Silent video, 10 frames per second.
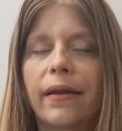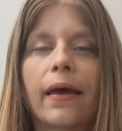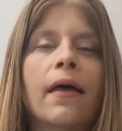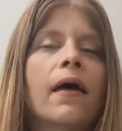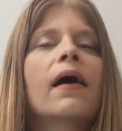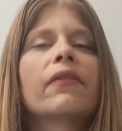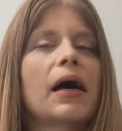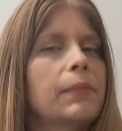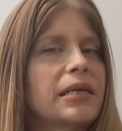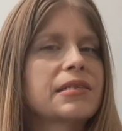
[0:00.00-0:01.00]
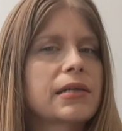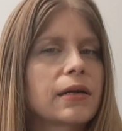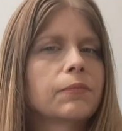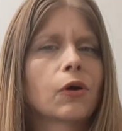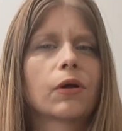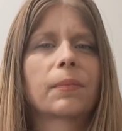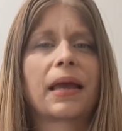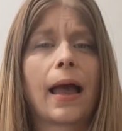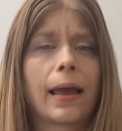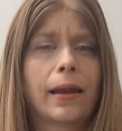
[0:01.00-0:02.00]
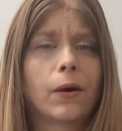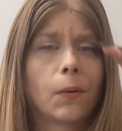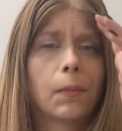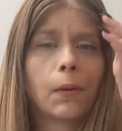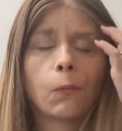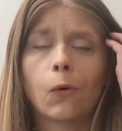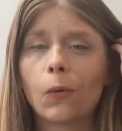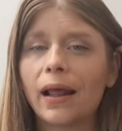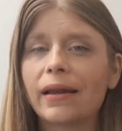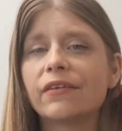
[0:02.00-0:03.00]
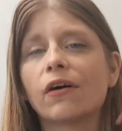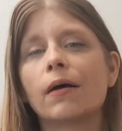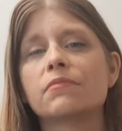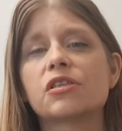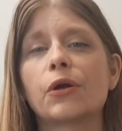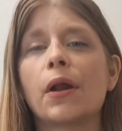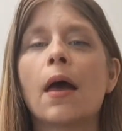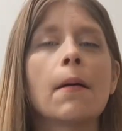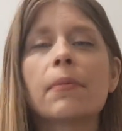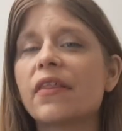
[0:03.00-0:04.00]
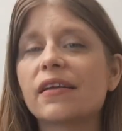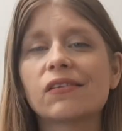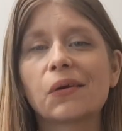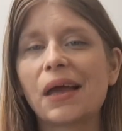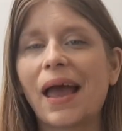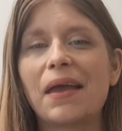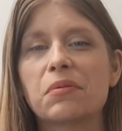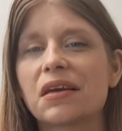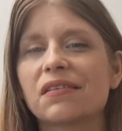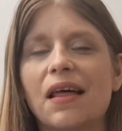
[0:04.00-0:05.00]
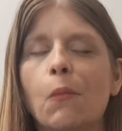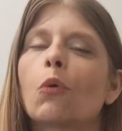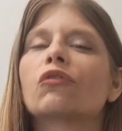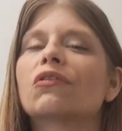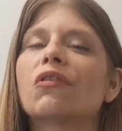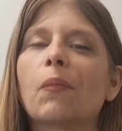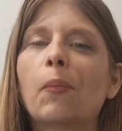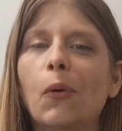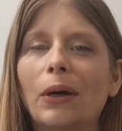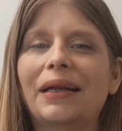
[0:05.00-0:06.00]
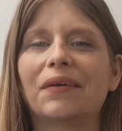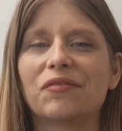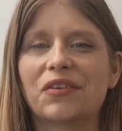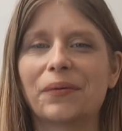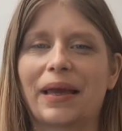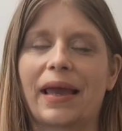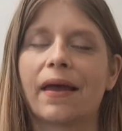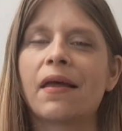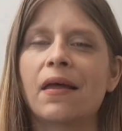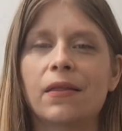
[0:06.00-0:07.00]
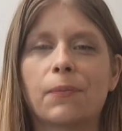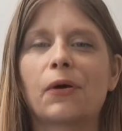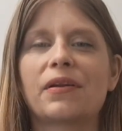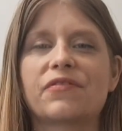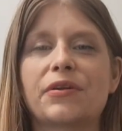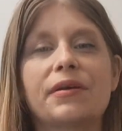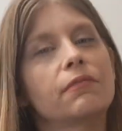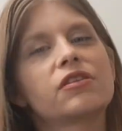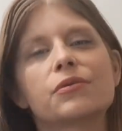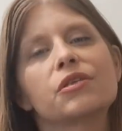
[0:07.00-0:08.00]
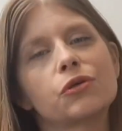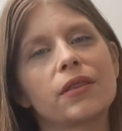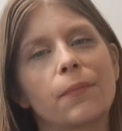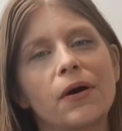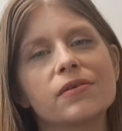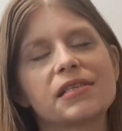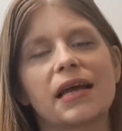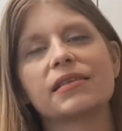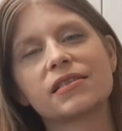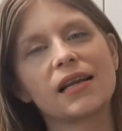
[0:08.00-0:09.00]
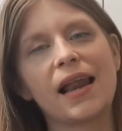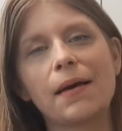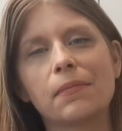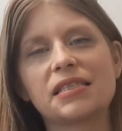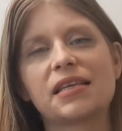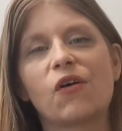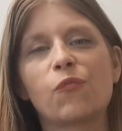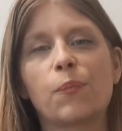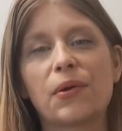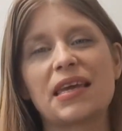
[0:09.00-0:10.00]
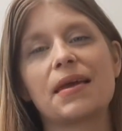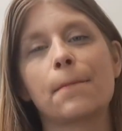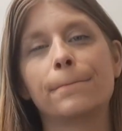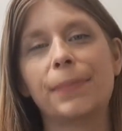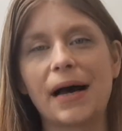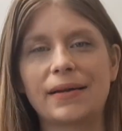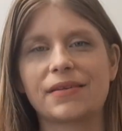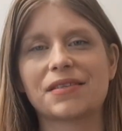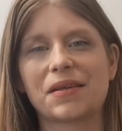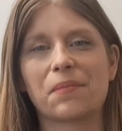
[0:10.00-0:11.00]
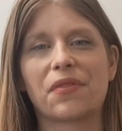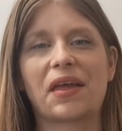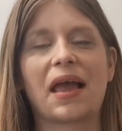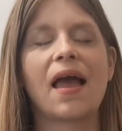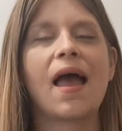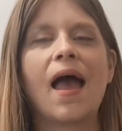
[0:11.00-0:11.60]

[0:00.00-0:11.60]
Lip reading: it. That being said, I'm not going to be hanging it on my wall anytime soon, but that's okay because that wasn't the point of doing it. The point of doing it was to enjoy the process, to let myself be bad at something